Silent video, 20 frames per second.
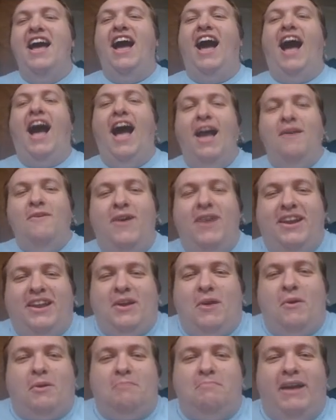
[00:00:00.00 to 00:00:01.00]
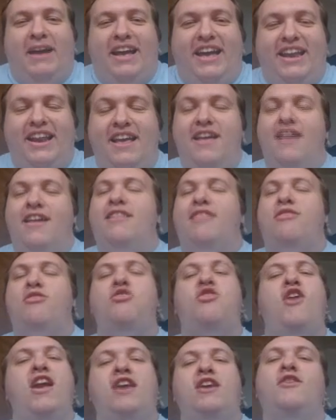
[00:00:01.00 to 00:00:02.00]
I want to go to bed.
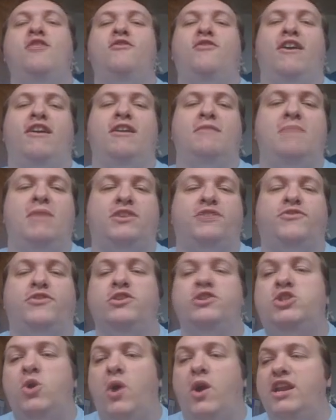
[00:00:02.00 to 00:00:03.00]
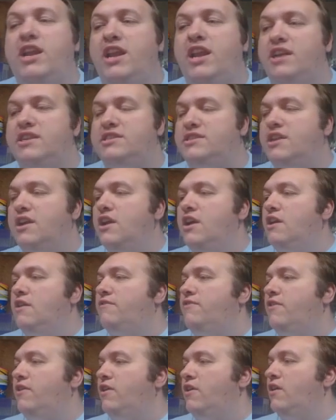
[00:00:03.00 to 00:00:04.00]
Thank you very much for joining us.
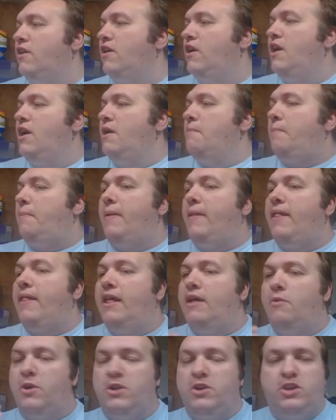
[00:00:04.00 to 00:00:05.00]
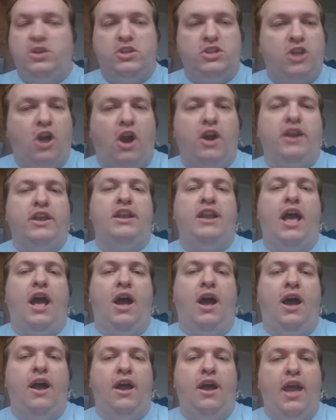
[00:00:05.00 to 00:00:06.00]
We're starting
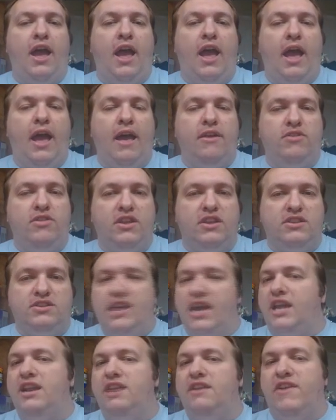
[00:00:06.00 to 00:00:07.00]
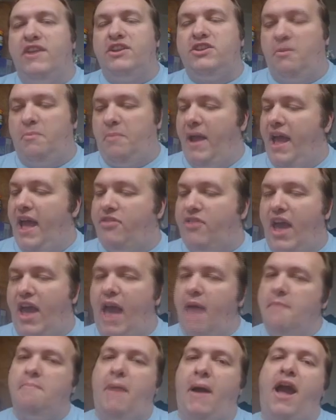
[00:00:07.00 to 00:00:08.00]
the second adventure path,
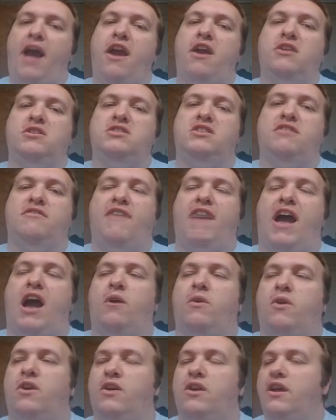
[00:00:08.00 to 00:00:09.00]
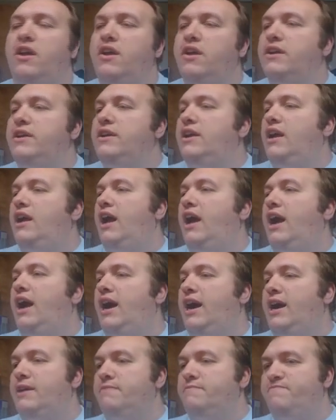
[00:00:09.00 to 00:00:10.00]
Empires Devoured.
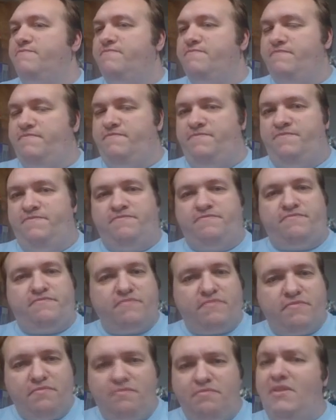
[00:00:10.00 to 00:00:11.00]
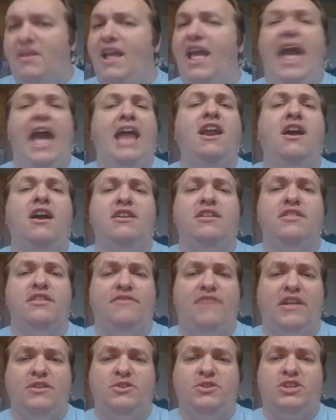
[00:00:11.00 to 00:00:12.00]
Head on to the
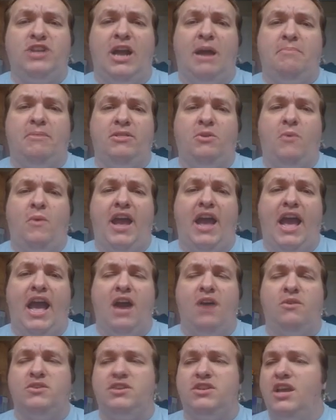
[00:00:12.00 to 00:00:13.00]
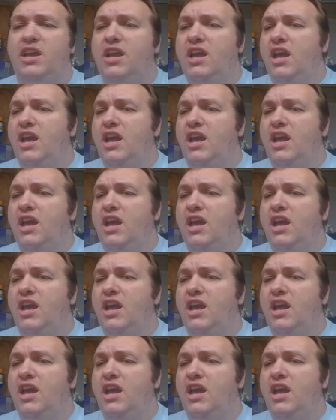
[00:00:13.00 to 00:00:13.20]
Fellow Shop on the way out.